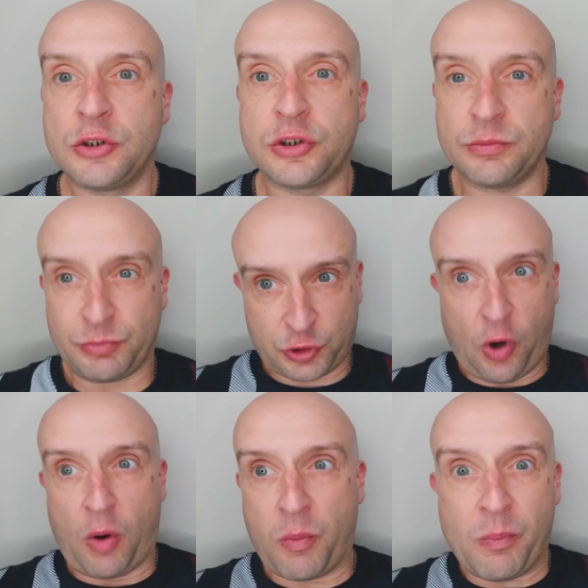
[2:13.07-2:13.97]

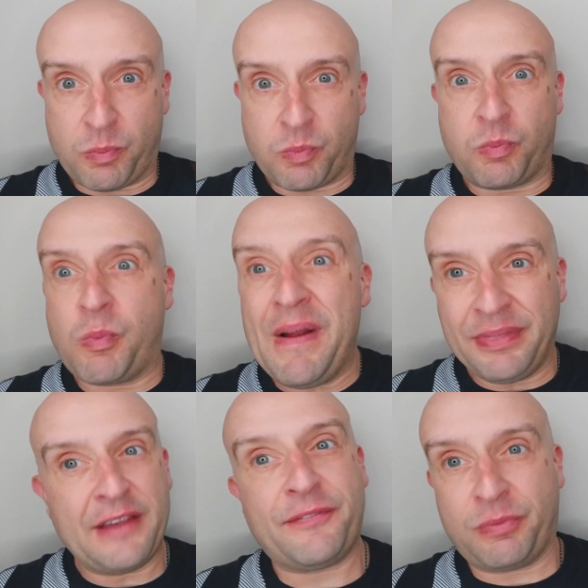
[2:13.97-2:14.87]
So
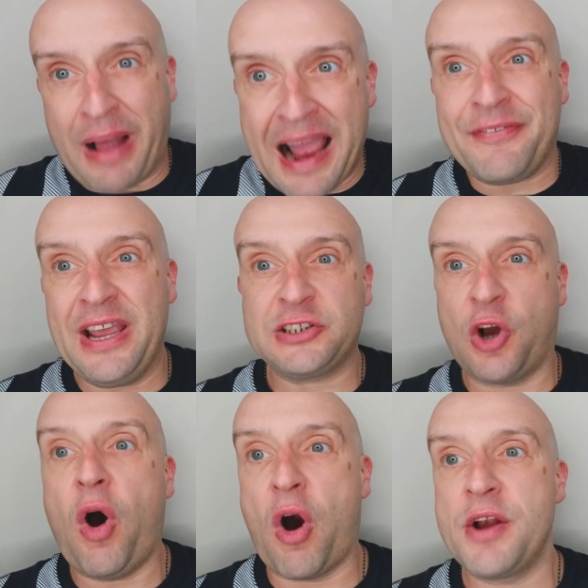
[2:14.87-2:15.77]
when life hits
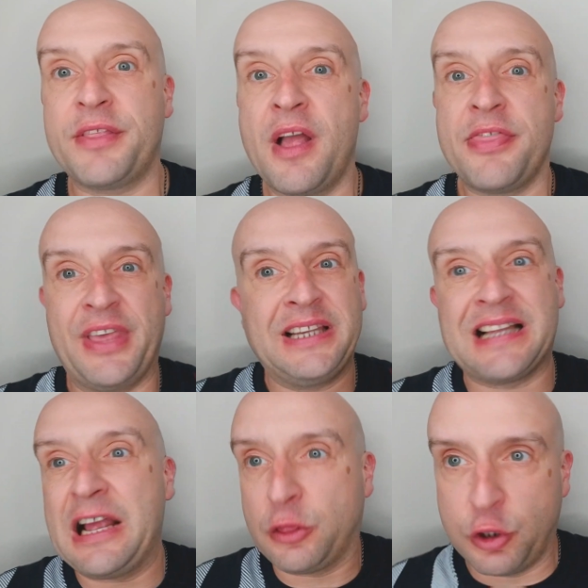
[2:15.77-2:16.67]
hard, things
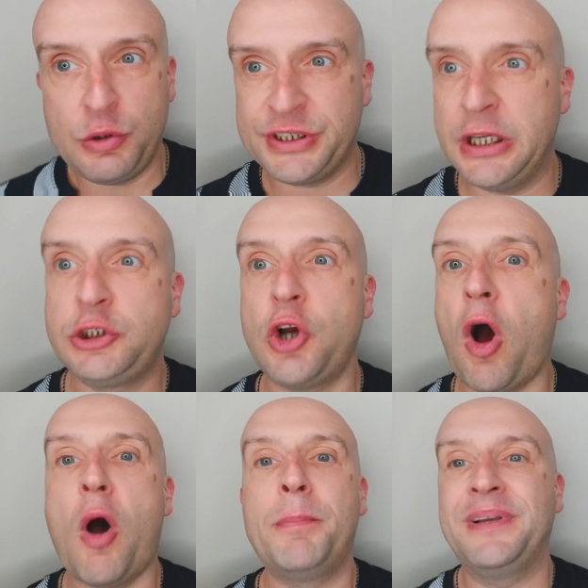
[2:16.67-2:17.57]
like losing a
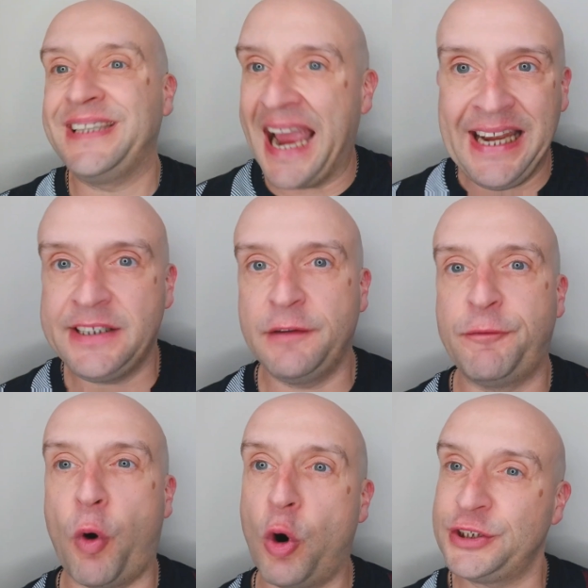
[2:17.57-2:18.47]
job, getting
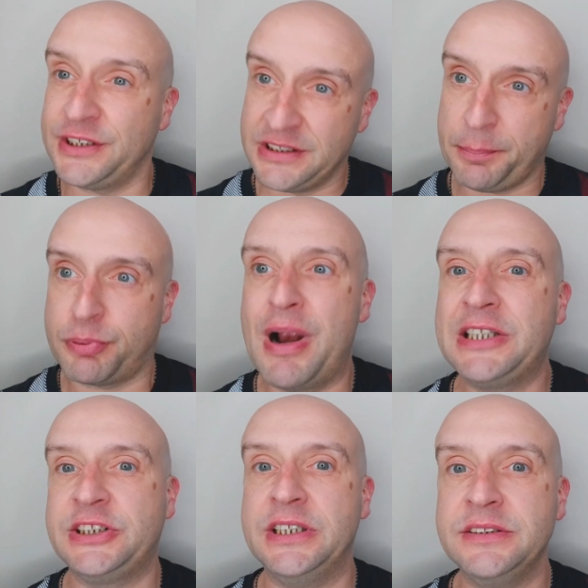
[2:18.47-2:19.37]
divorced, and
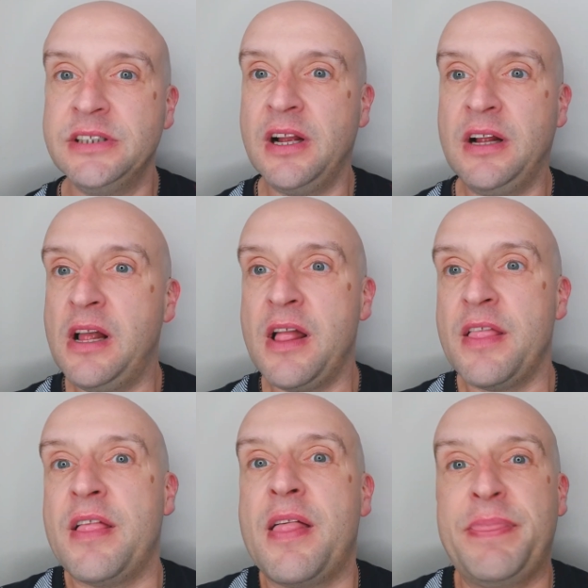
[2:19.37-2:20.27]
depression,
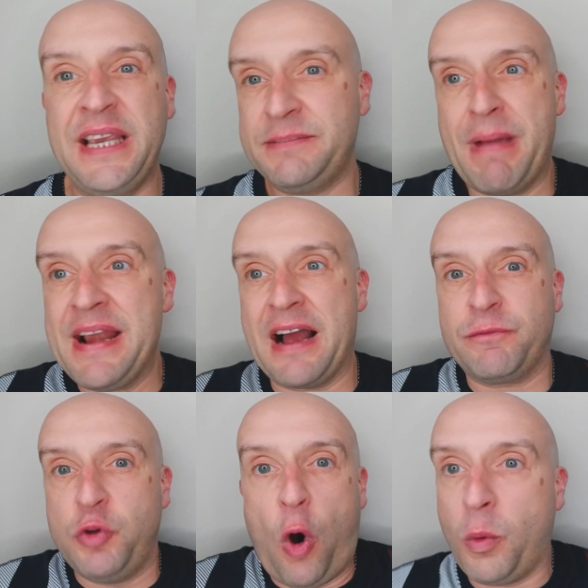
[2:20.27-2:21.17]
these men
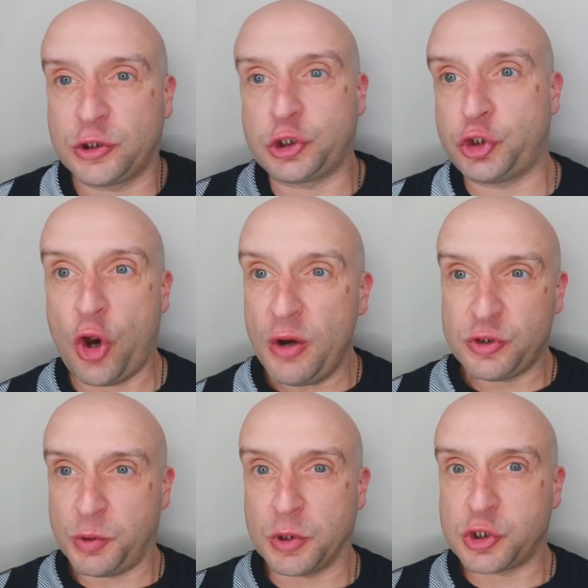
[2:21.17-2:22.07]
have no one to turn
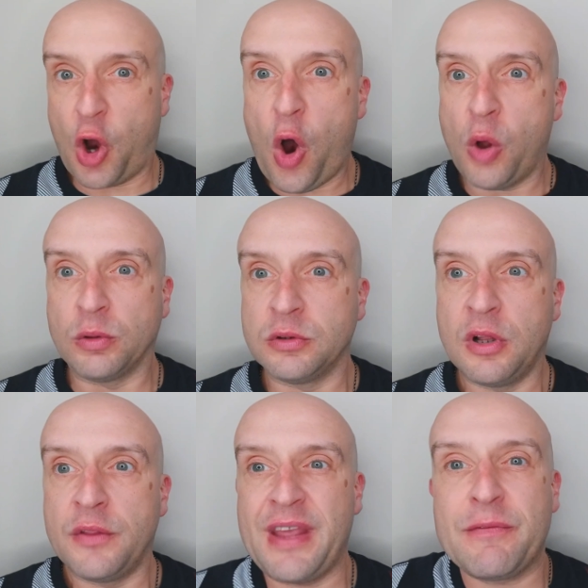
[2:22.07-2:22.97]
to at all.
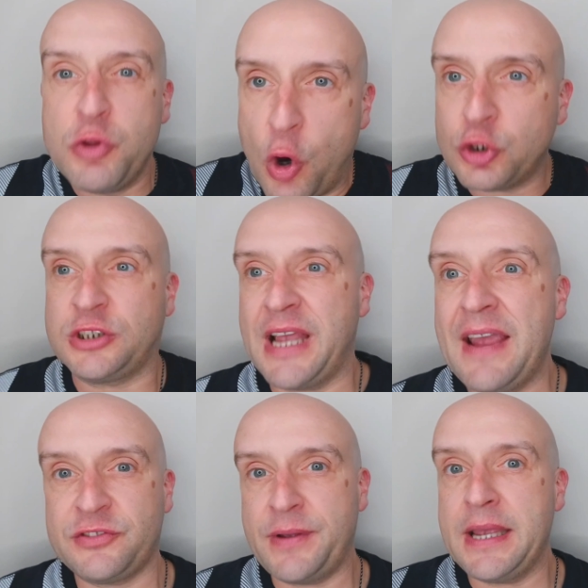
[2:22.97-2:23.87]
They have no
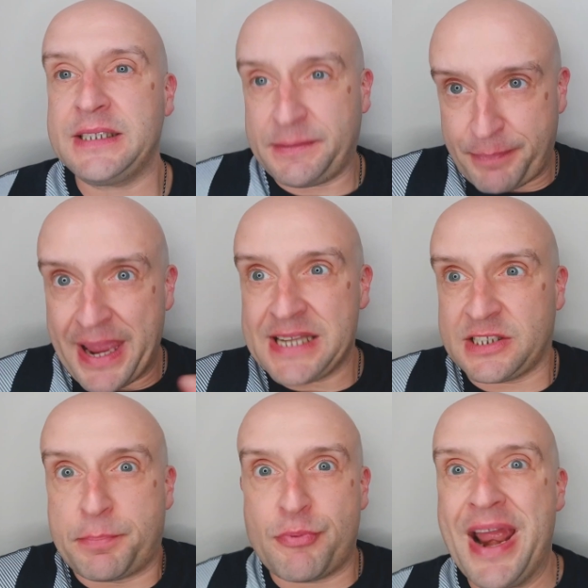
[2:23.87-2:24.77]
safe space
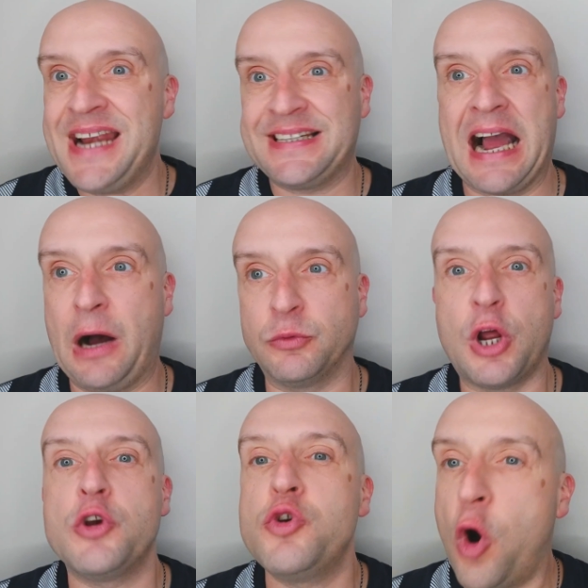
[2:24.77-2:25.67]
to break down
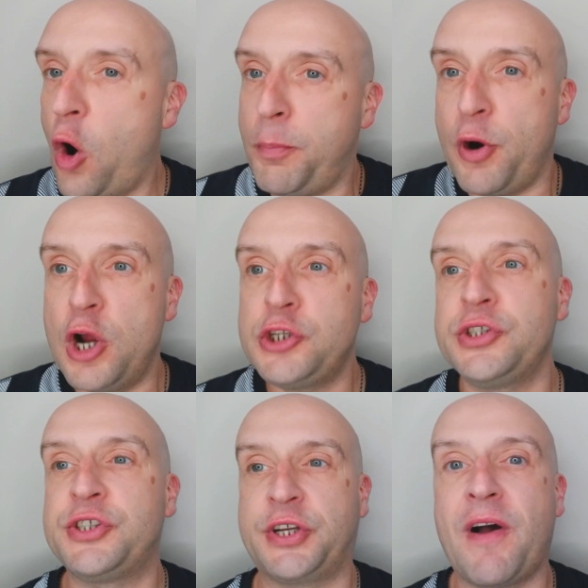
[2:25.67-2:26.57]
and no
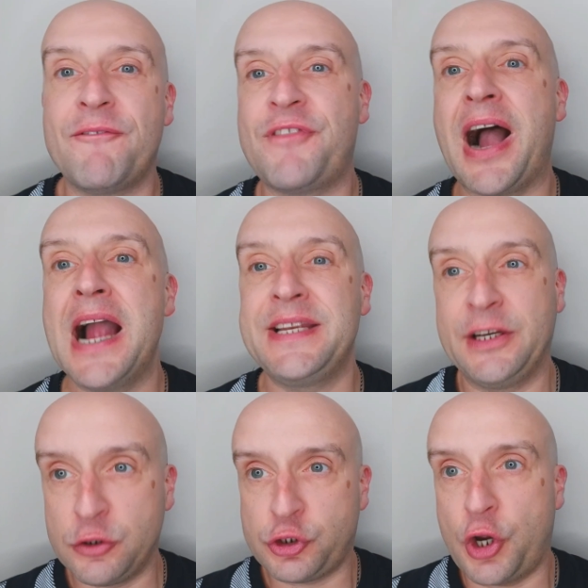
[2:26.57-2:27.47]
person to confide
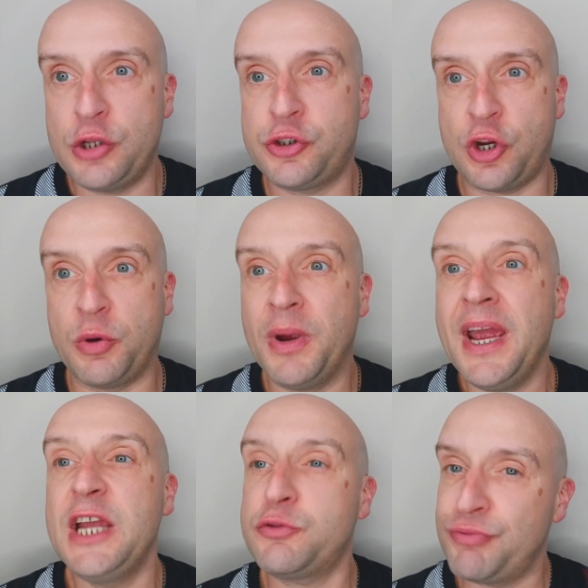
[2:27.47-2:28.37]
in and turn to.
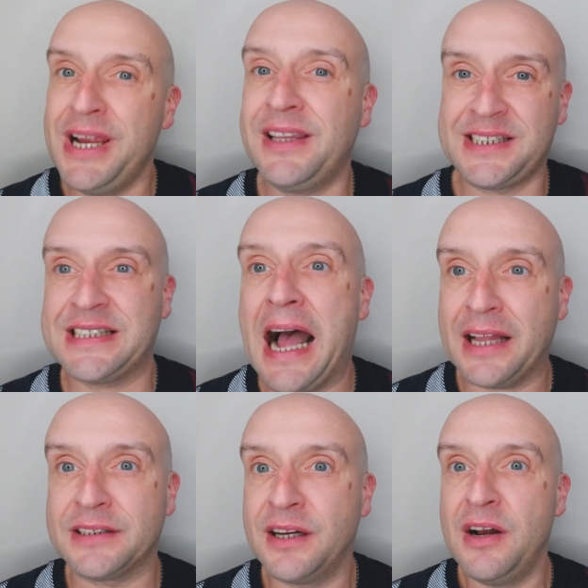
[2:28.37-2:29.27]
It's really
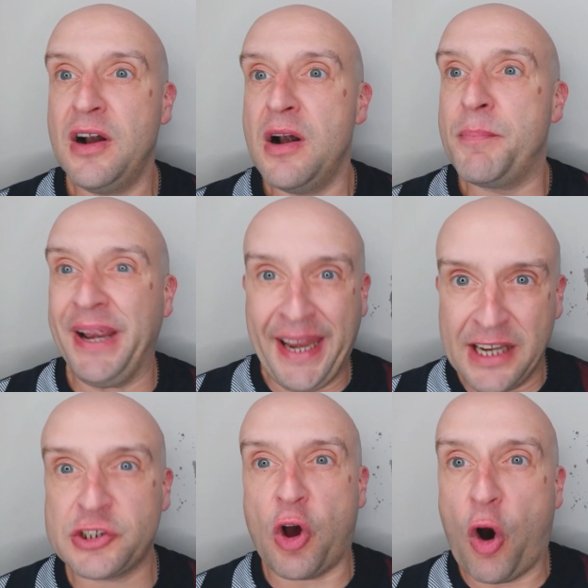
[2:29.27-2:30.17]
sad. But
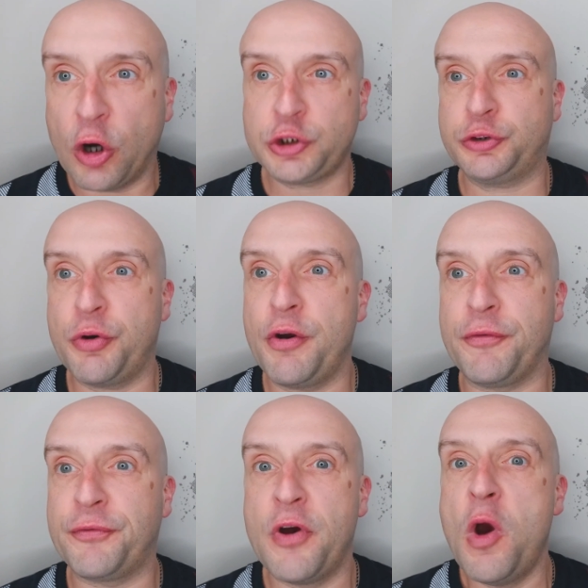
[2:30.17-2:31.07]
here's the harsh
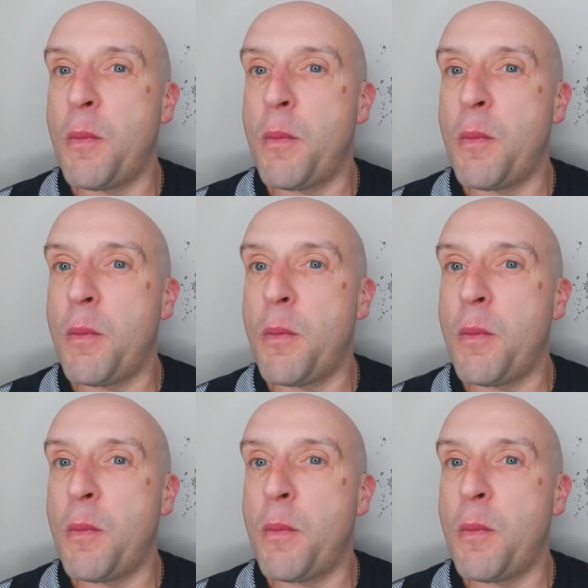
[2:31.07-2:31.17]
truth.